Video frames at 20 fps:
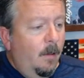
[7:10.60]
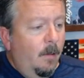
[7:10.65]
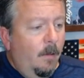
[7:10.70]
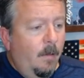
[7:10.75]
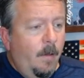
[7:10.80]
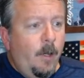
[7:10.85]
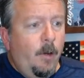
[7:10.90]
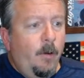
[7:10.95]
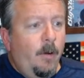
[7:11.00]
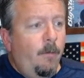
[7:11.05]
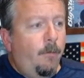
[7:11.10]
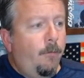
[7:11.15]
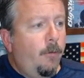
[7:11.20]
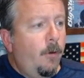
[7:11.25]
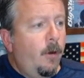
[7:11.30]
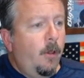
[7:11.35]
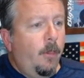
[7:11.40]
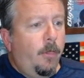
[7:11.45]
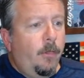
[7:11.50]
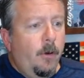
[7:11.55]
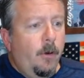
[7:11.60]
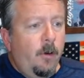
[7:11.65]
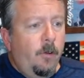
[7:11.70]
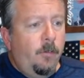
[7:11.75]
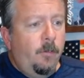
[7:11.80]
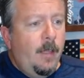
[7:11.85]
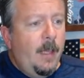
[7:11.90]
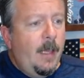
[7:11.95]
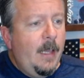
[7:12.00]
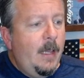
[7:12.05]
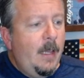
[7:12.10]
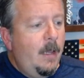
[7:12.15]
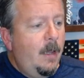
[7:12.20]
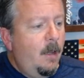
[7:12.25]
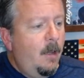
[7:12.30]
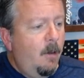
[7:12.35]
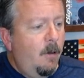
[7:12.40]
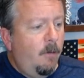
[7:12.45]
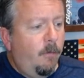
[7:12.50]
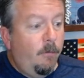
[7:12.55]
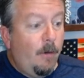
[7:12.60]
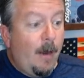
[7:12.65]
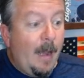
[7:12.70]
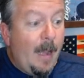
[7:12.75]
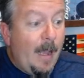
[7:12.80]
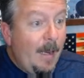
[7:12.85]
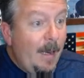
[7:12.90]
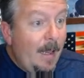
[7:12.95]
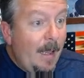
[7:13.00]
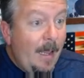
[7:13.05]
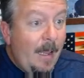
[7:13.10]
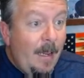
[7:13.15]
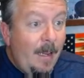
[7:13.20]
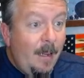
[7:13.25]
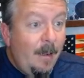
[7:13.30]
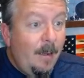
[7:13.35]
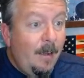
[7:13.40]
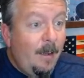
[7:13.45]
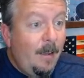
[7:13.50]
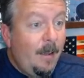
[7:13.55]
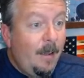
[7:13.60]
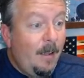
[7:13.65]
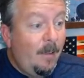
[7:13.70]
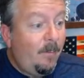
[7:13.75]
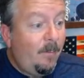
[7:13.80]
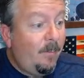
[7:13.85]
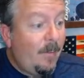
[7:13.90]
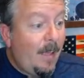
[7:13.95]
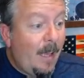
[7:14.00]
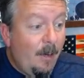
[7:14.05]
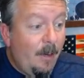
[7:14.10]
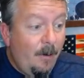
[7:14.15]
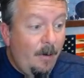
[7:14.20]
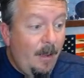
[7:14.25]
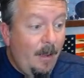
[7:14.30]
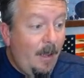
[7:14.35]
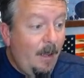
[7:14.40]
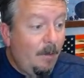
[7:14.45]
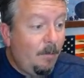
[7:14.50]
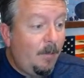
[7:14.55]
lingering front on Thursday, Friday, and Saturday.